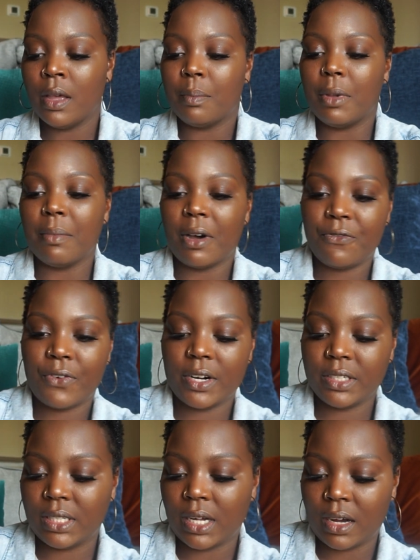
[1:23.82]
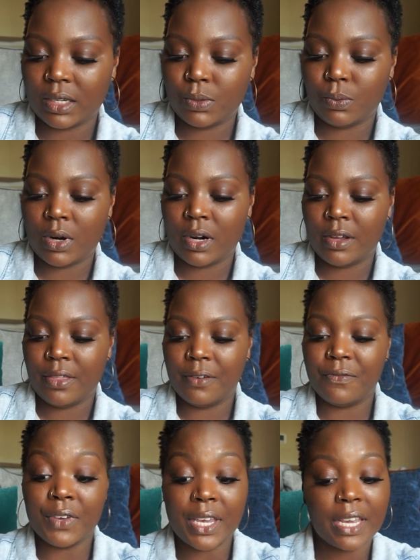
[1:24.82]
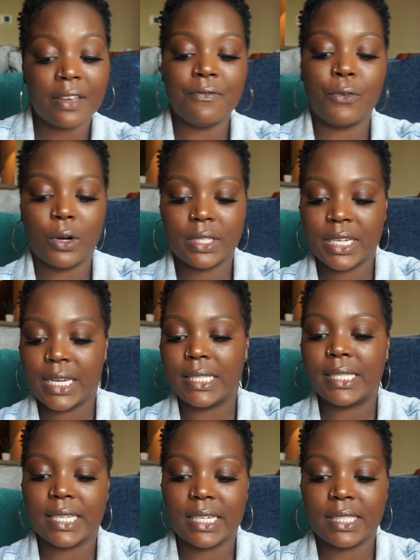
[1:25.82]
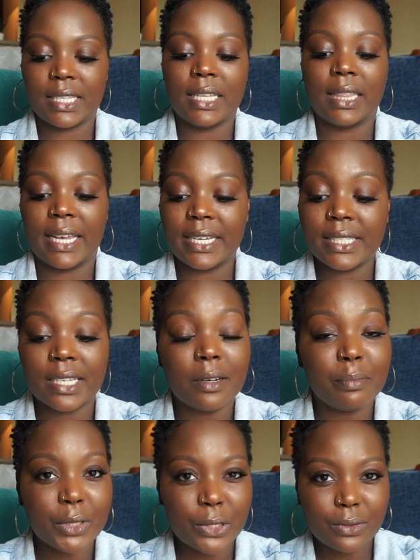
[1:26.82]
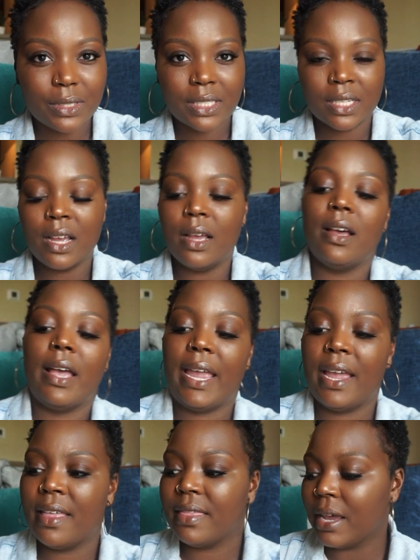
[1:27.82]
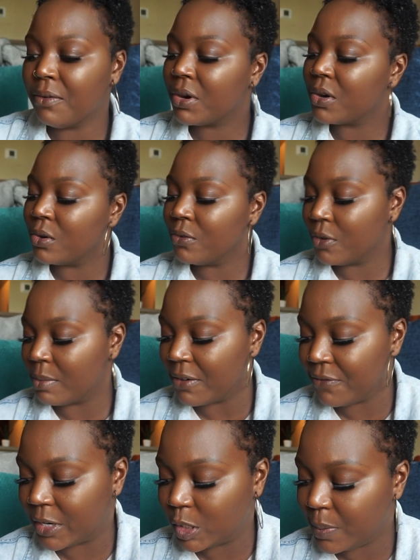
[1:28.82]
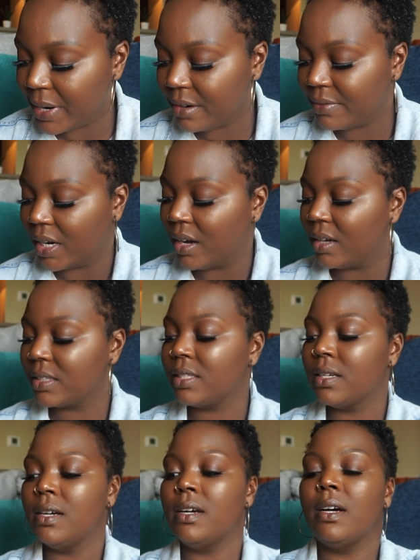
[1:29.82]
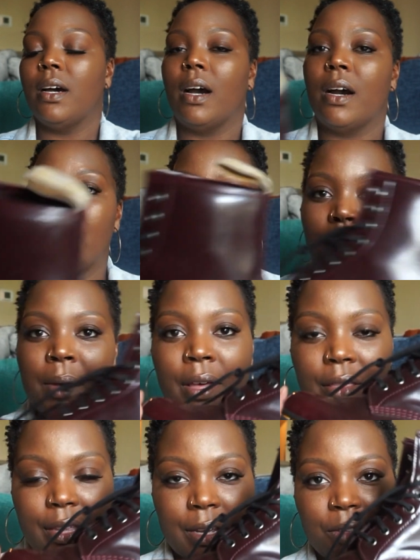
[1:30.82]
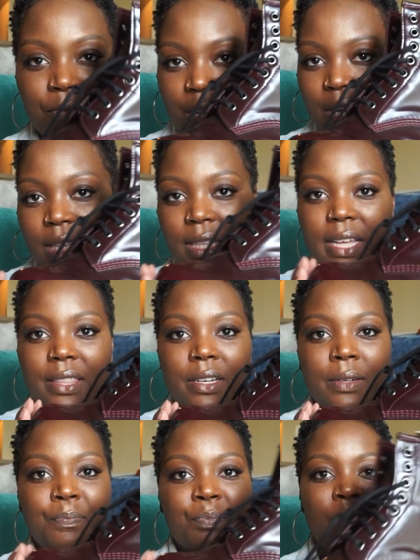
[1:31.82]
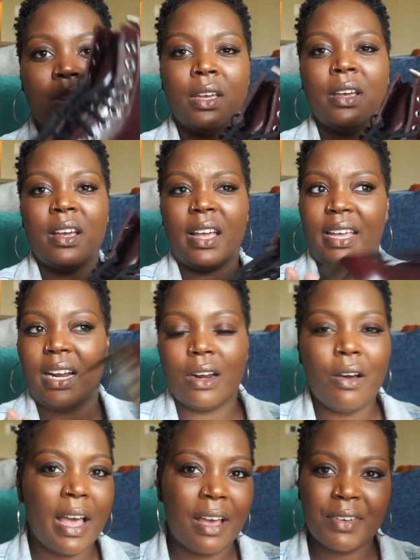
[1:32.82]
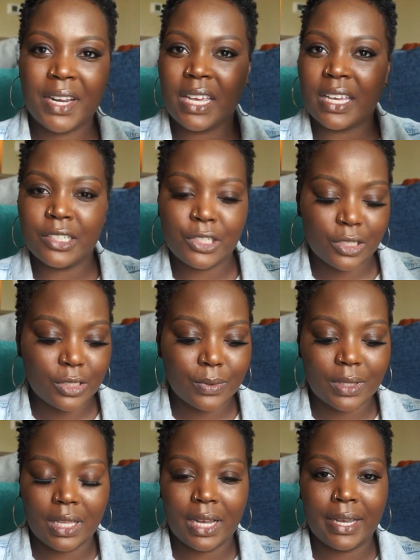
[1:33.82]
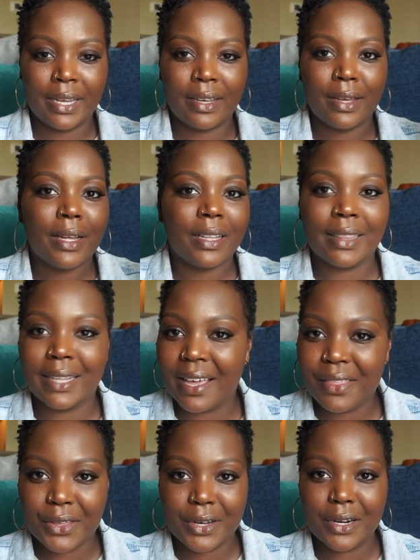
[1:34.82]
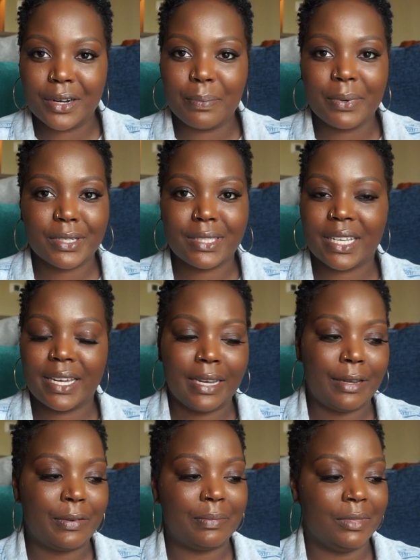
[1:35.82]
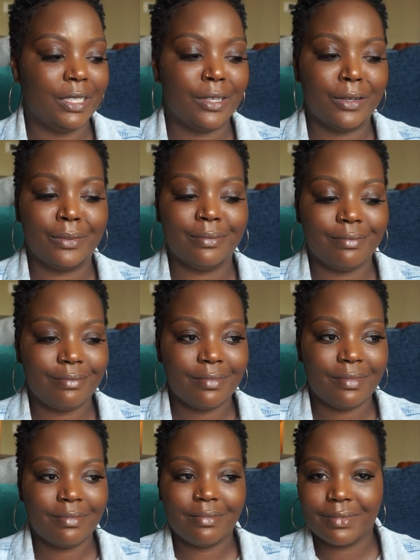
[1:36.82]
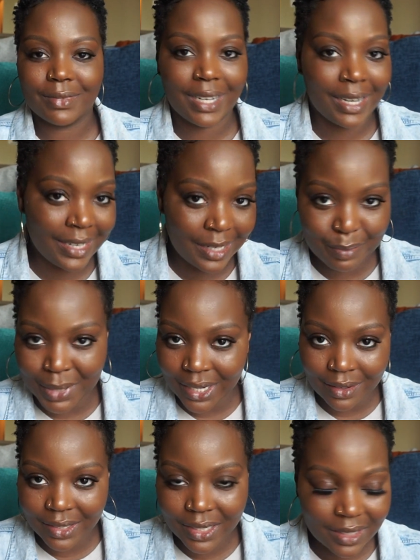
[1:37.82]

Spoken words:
But my first Docs were the Vegan 1460 lace-up boots, and they were cool for my first pair of Docs. They're the vegan leather, and I don't have any issues with like leather per se. You know, I eat meat,